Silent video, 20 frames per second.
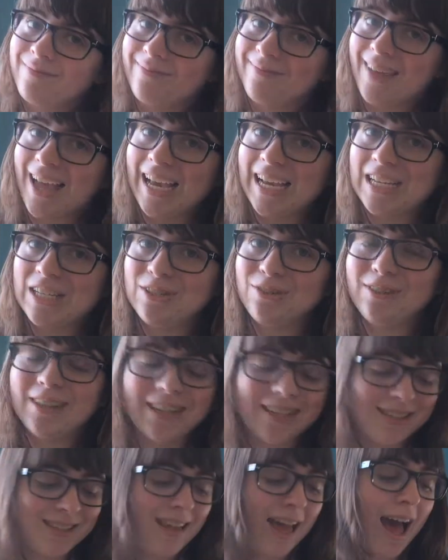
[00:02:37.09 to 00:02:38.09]
I can do
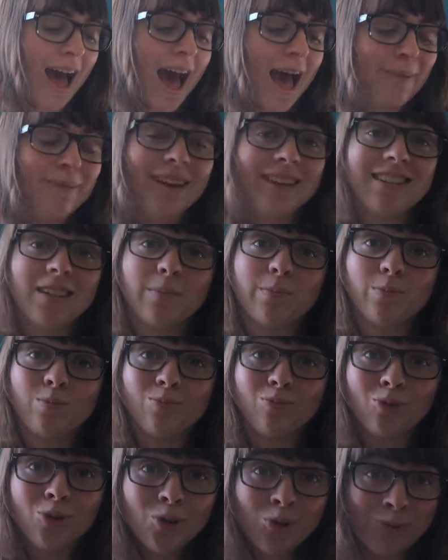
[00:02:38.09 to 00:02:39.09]
this. I picked up
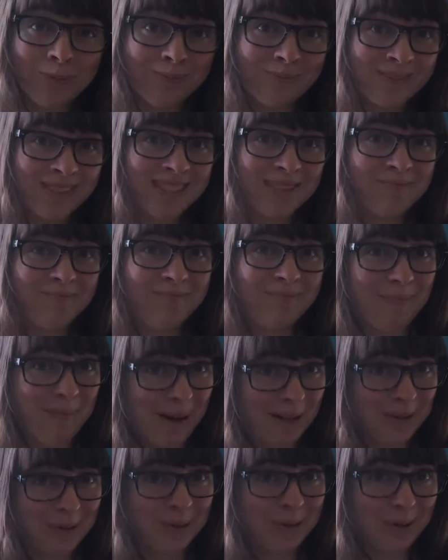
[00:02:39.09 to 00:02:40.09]
Rooms
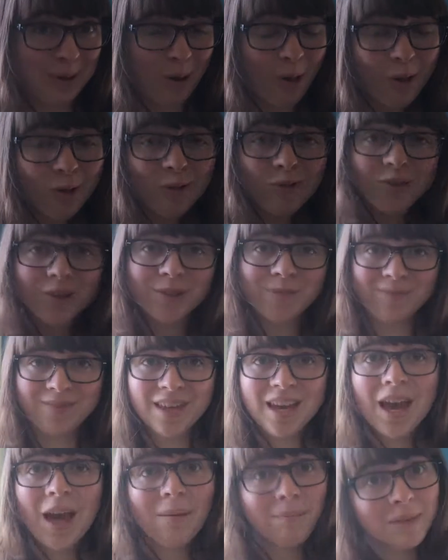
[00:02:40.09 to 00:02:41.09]
by Lauren Oliver.
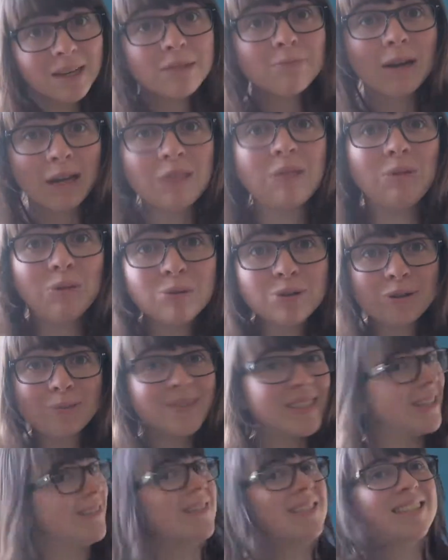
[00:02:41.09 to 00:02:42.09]
Midway through
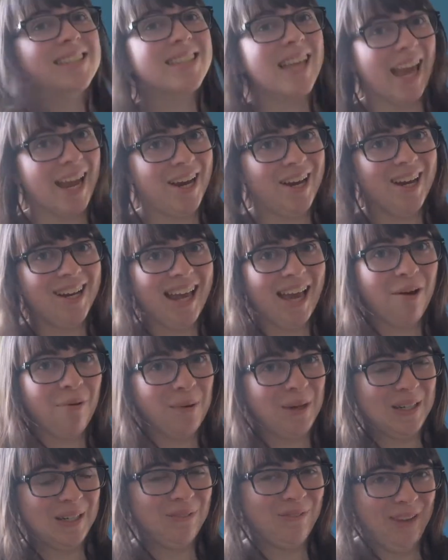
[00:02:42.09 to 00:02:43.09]
Rooms, I was scared I
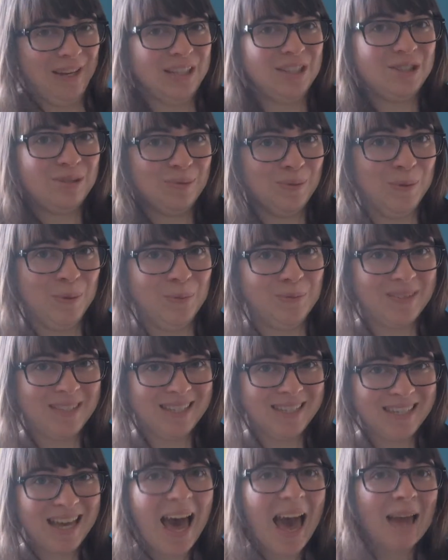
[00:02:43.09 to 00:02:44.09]
wouldn't finish Rooms
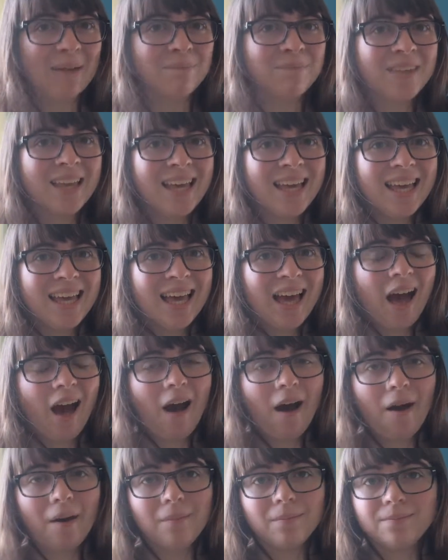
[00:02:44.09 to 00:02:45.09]
in time.
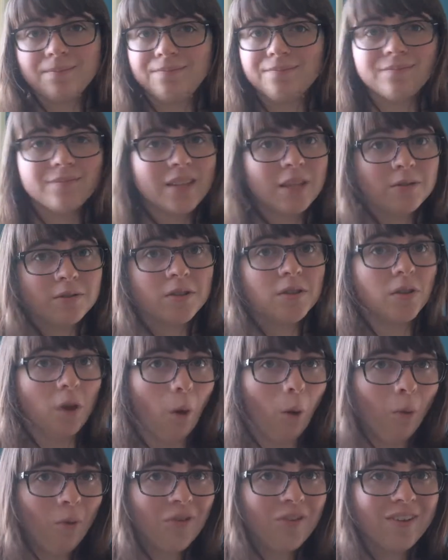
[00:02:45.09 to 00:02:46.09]
It was
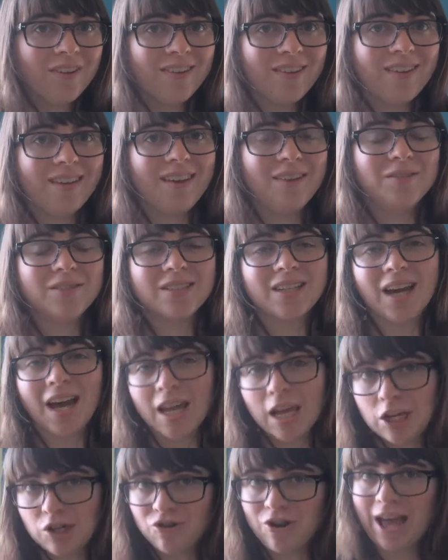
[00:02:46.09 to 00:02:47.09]
adult. It was
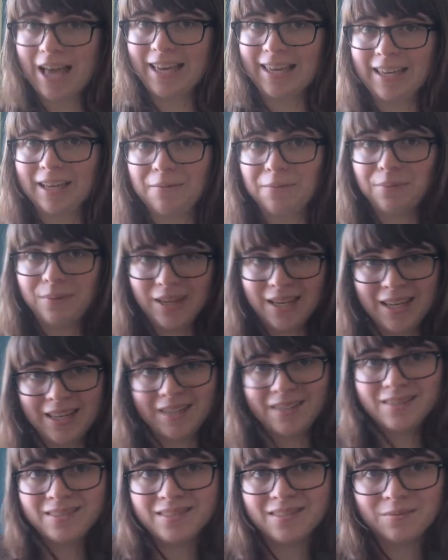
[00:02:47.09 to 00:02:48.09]
kind of dragging a
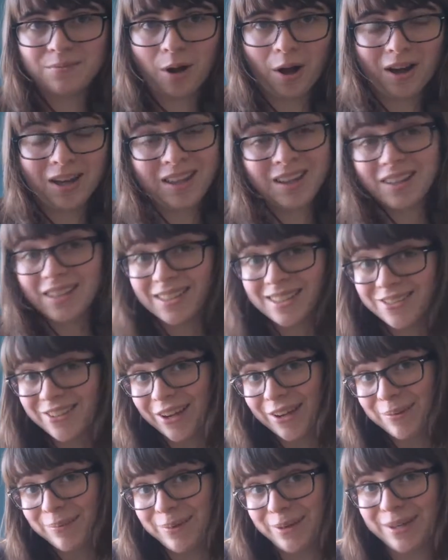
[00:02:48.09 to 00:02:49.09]
bit. Probably the least
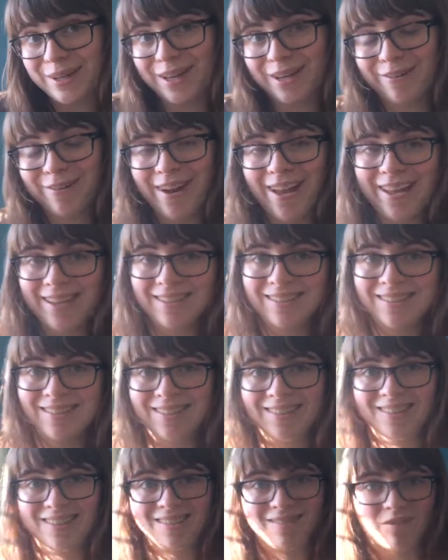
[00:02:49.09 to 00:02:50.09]
favorite book I read.
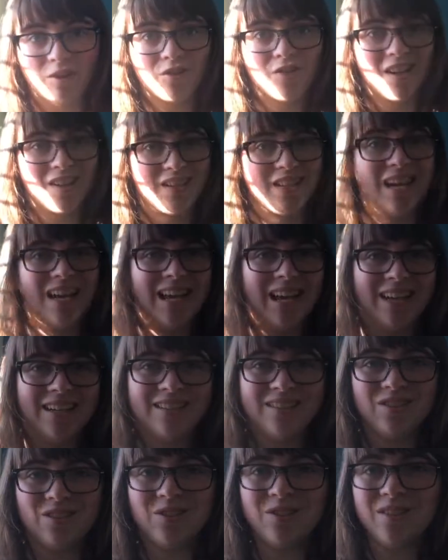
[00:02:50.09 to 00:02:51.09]
Well, I
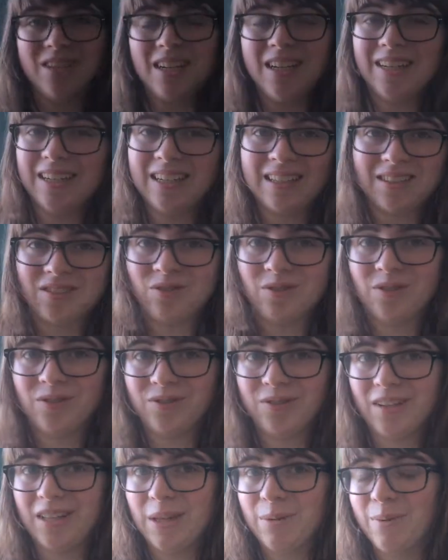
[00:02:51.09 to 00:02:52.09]
didn't like the short
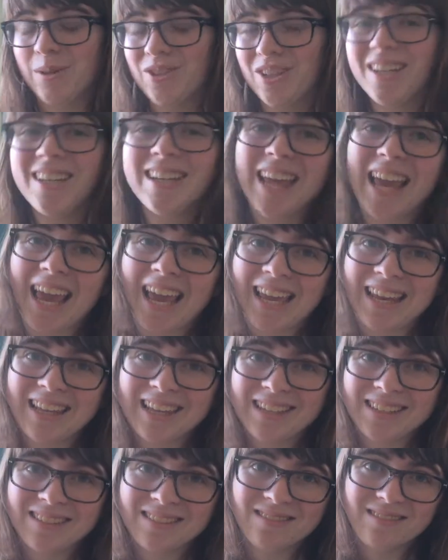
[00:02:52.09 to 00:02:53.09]
story that much. I didn't hate it.